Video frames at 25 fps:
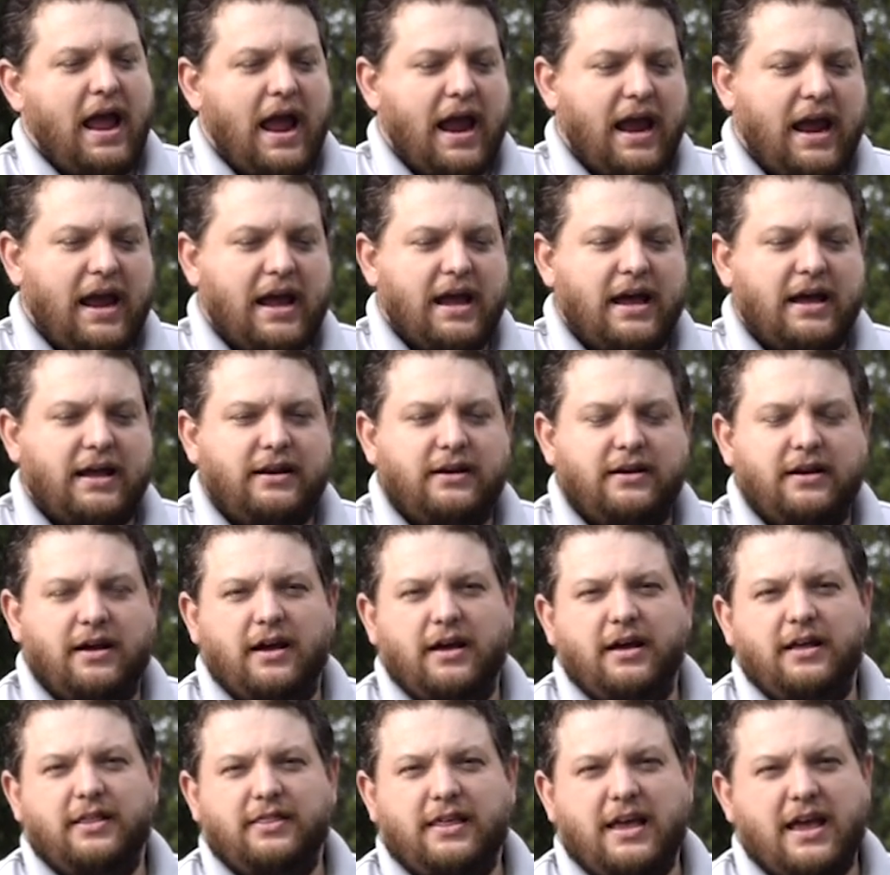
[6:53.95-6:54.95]
and
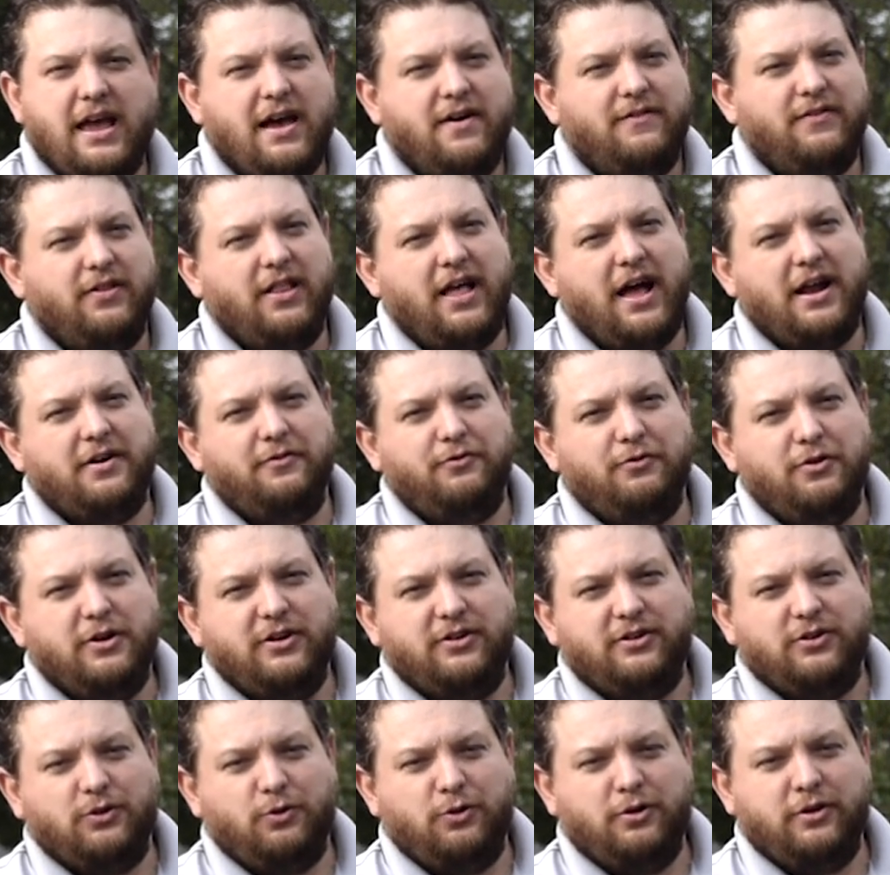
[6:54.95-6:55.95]
uh, they have a lot of
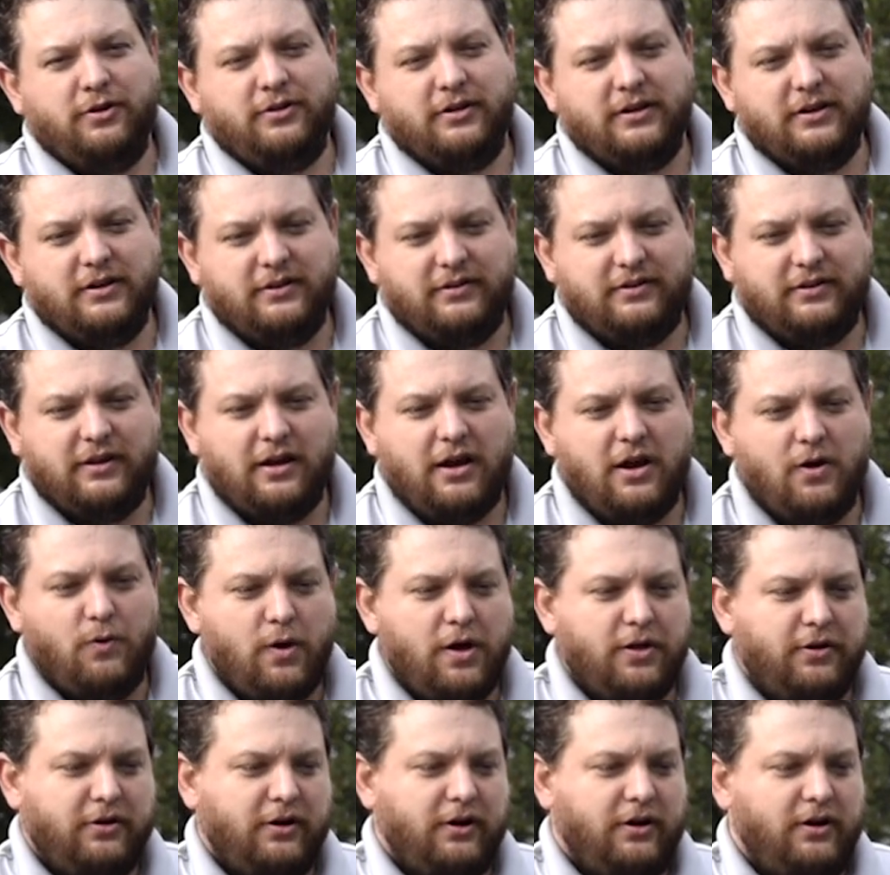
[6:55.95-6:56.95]
resources
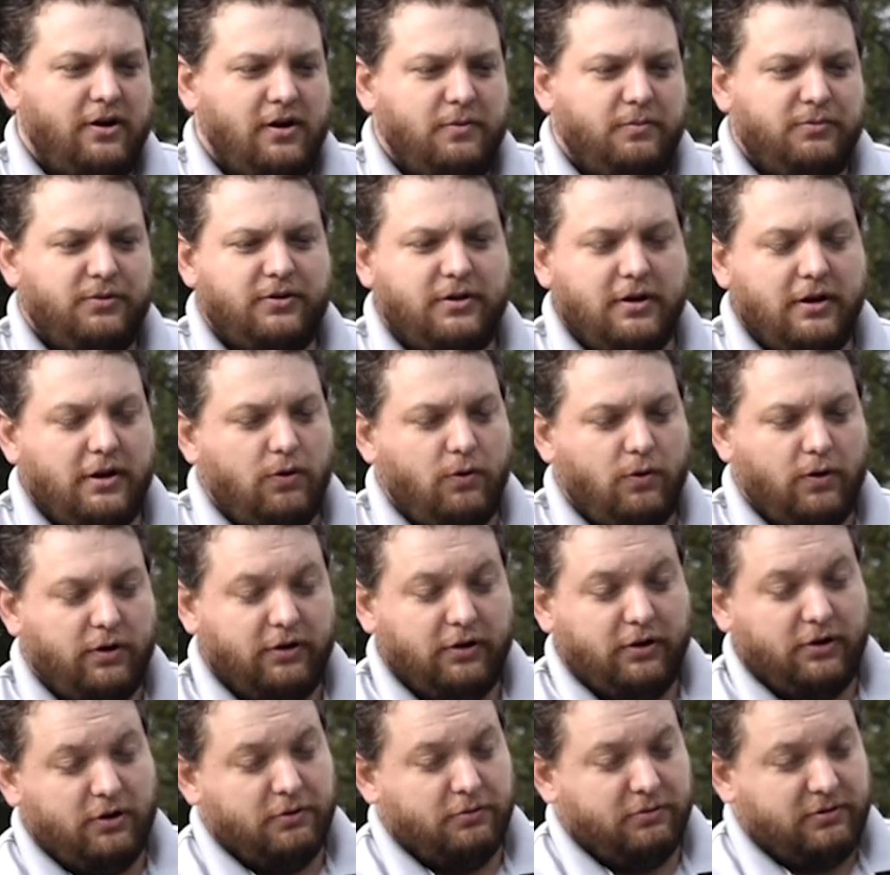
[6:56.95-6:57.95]
whether it comes to
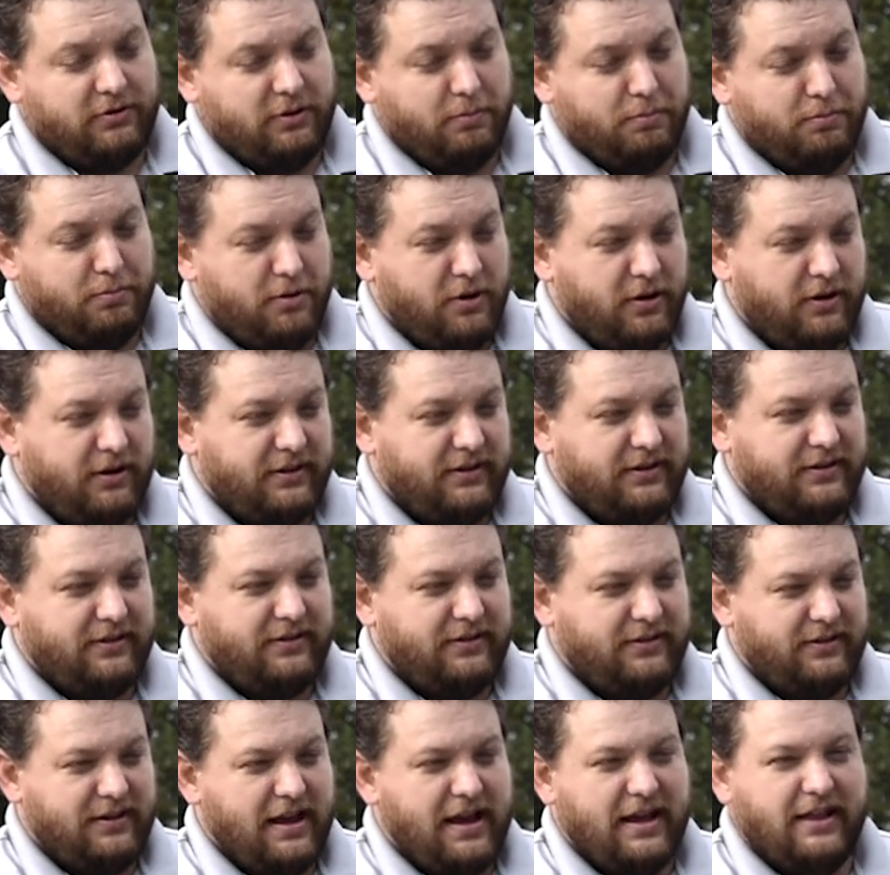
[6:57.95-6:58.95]
whether it goes to books
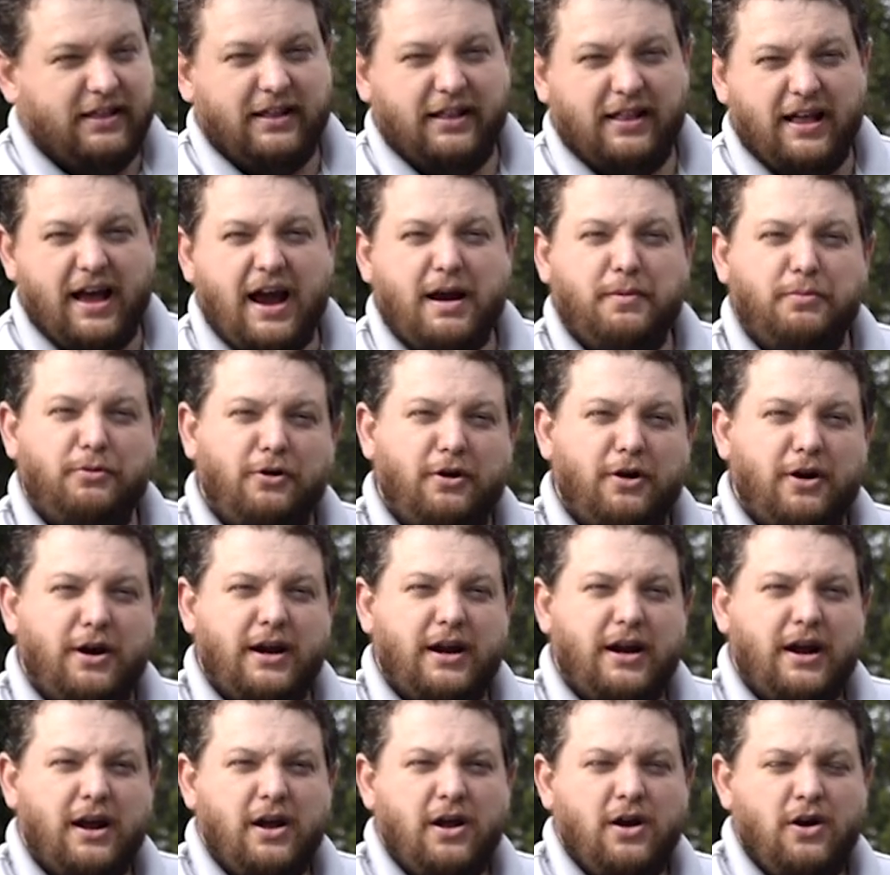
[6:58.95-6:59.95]
in the
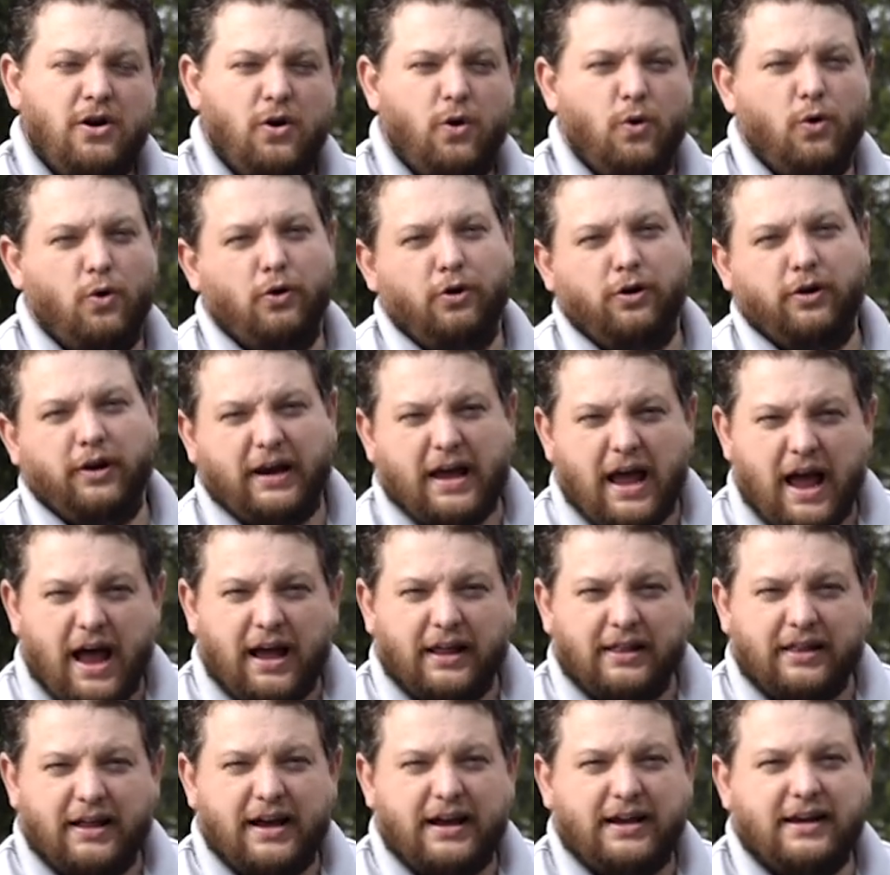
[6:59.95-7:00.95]
library or like
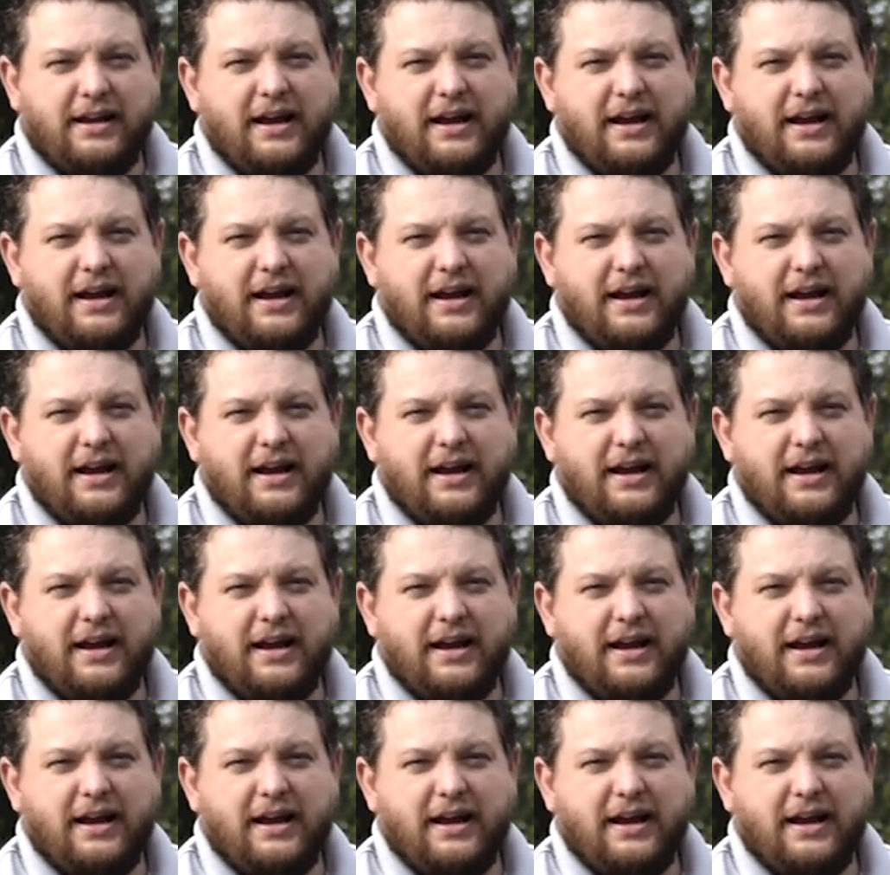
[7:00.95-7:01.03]
online